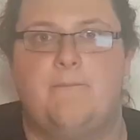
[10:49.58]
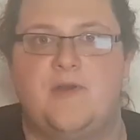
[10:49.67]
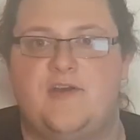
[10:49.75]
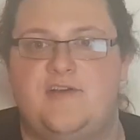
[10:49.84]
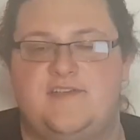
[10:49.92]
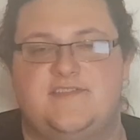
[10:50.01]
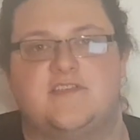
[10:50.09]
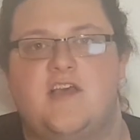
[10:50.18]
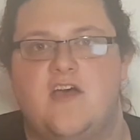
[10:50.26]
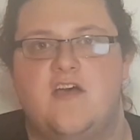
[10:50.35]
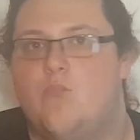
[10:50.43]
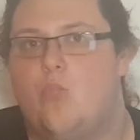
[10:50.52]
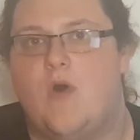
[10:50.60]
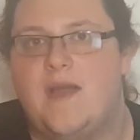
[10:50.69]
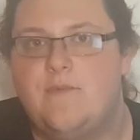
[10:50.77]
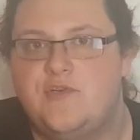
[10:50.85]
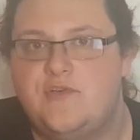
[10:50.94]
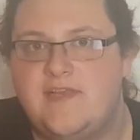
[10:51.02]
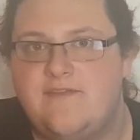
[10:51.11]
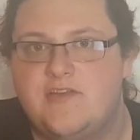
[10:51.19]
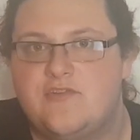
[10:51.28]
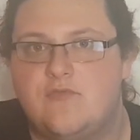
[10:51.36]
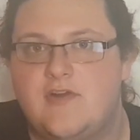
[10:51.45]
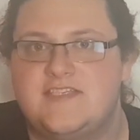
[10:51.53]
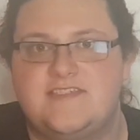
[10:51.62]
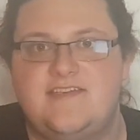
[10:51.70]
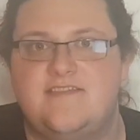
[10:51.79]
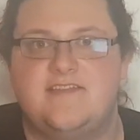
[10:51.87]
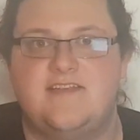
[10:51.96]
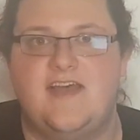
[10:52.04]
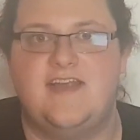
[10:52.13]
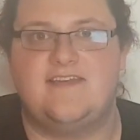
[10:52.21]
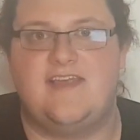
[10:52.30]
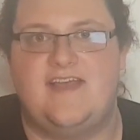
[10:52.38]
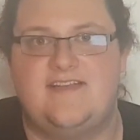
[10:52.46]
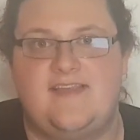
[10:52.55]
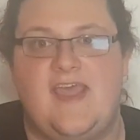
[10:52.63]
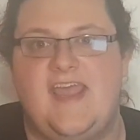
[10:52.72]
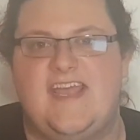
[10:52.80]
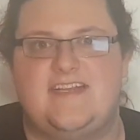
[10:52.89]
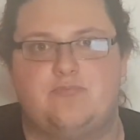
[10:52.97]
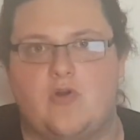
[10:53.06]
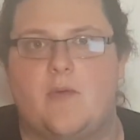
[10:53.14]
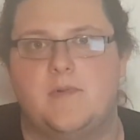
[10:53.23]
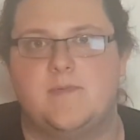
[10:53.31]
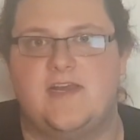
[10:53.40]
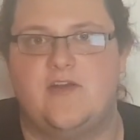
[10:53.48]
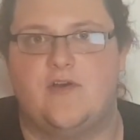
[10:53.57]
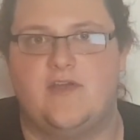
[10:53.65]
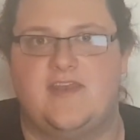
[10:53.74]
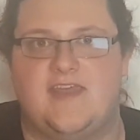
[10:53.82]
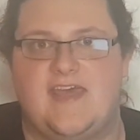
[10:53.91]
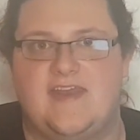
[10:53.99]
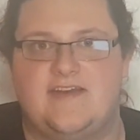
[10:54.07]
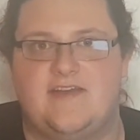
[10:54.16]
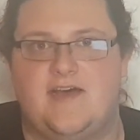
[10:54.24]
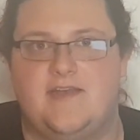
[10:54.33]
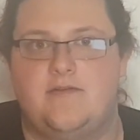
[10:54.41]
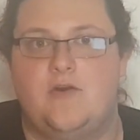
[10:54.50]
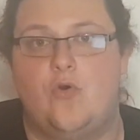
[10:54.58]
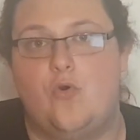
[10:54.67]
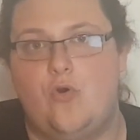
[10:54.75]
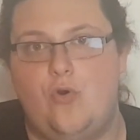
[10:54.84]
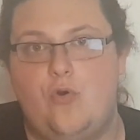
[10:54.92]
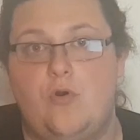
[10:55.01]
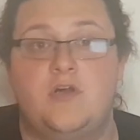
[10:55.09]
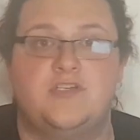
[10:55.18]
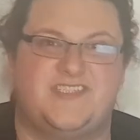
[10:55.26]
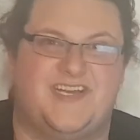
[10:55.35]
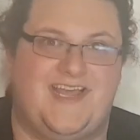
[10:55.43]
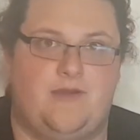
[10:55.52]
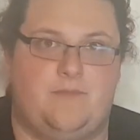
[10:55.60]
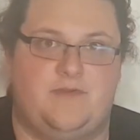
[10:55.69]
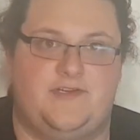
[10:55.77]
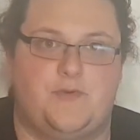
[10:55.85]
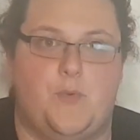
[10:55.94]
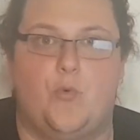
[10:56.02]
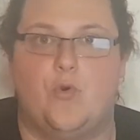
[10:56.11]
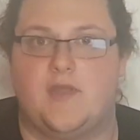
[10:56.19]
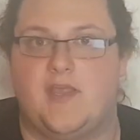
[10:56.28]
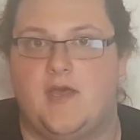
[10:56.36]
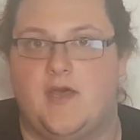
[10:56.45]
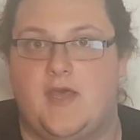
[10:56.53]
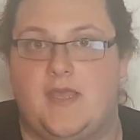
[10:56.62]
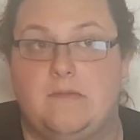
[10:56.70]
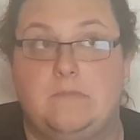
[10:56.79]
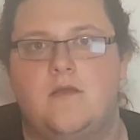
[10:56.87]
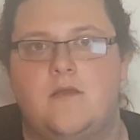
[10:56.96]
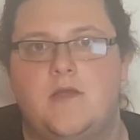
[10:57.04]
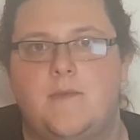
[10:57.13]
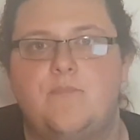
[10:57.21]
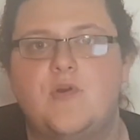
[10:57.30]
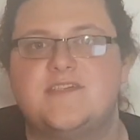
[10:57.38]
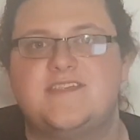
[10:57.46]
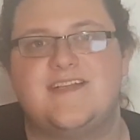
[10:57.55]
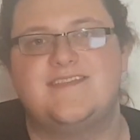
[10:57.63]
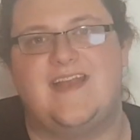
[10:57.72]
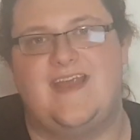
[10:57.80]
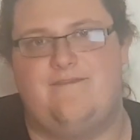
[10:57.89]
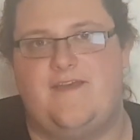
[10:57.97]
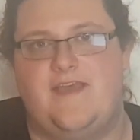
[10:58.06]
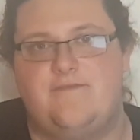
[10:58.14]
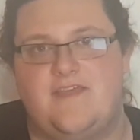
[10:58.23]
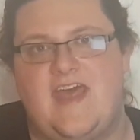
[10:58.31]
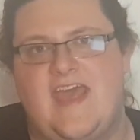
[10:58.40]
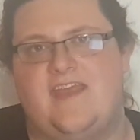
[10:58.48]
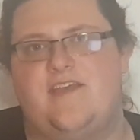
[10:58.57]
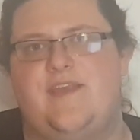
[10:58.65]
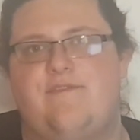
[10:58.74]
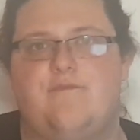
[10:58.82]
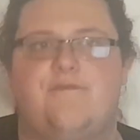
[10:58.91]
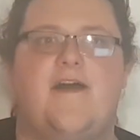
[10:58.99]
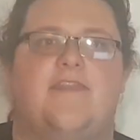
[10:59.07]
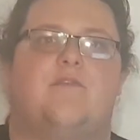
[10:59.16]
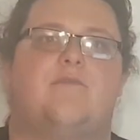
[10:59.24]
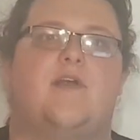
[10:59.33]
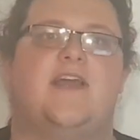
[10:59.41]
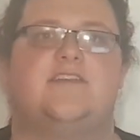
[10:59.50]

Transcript: Because why would you leave it to Rusty the scientist? He's probably not going to get it done. Or turn Helper into a walking eye. Brock doesn't have faith that Hank can even find the right